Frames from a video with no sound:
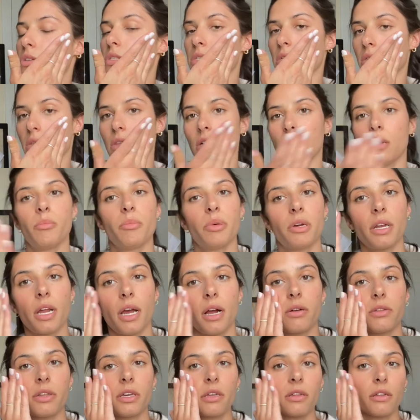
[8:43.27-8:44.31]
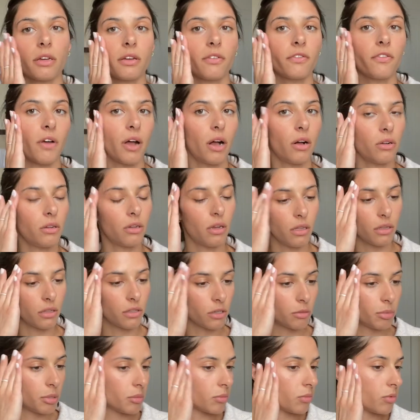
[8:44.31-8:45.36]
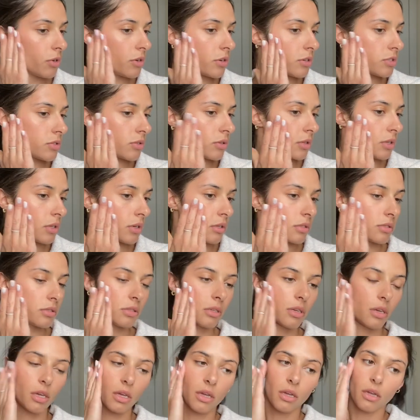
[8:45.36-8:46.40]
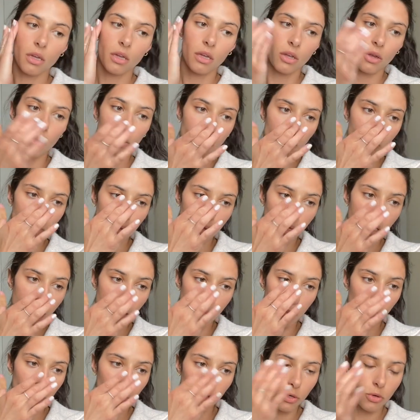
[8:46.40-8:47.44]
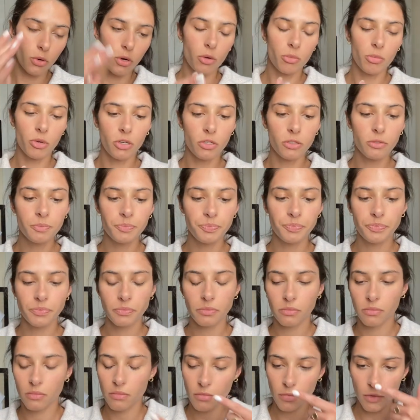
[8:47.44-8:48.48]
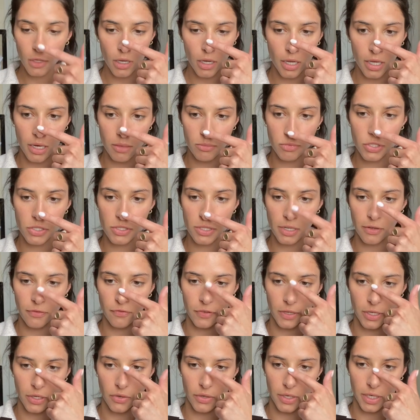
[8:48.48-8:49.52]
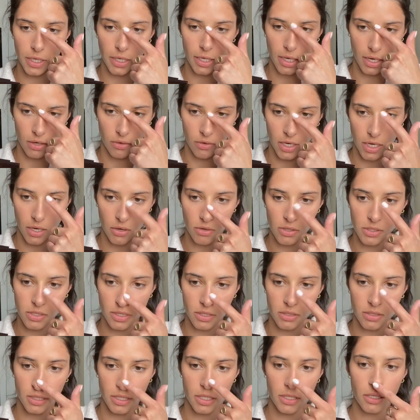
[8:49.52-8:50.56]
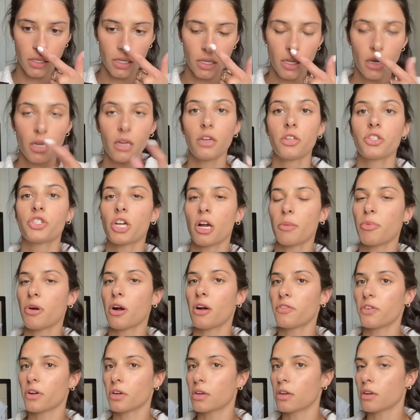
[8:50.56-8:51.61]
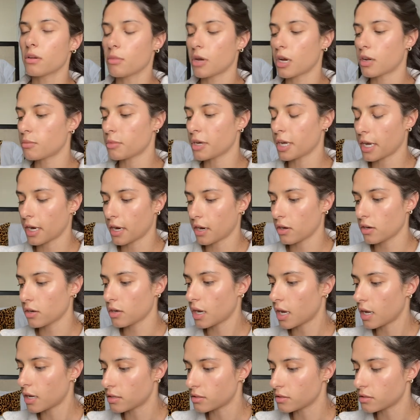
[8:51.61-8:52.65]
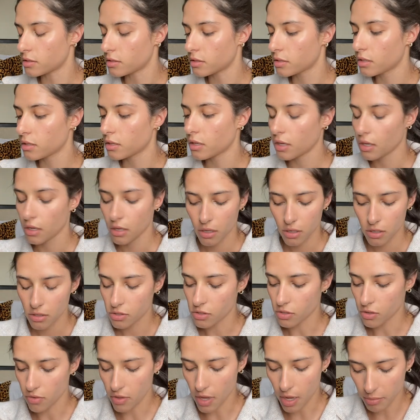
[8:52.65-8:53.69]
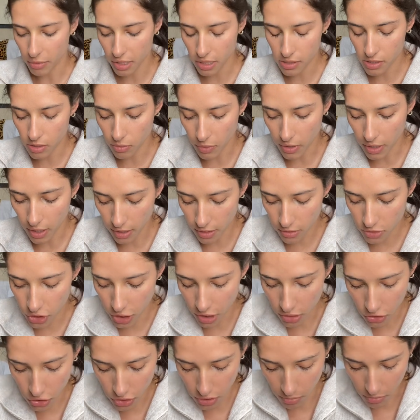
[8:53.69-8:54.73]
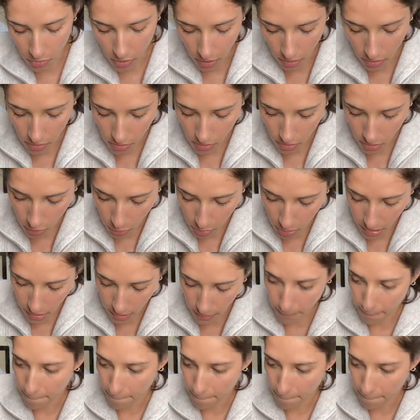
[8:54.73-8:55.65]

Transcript: did them, but now they like fell a little bit more, so it looks a lot more normal. And I'm just like figuring it out now because I did chop off a good amount of my hair, and so that means that we gotta change some things a little bit.